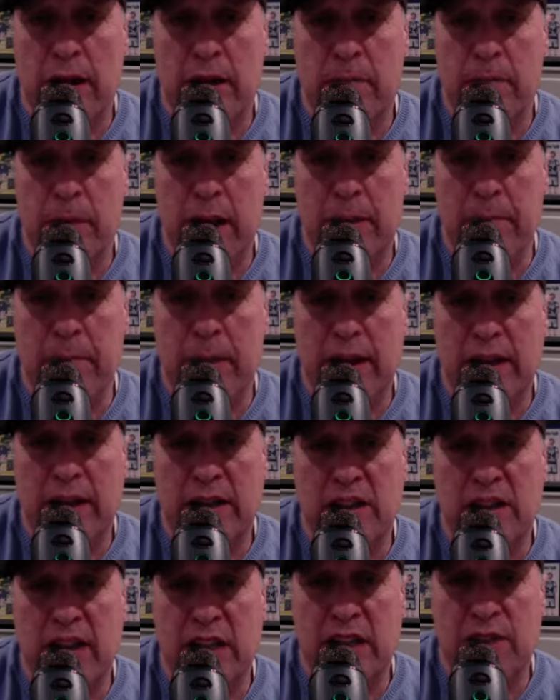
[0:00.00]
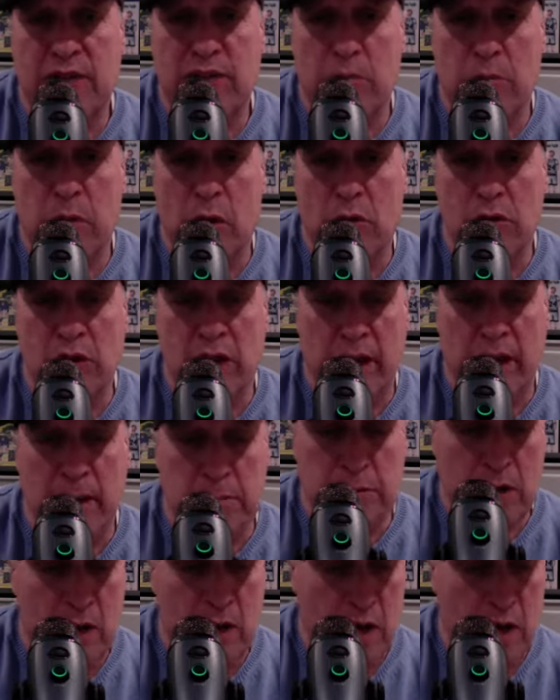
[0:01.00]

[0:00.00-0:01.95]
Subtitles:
It might make sense for both teams.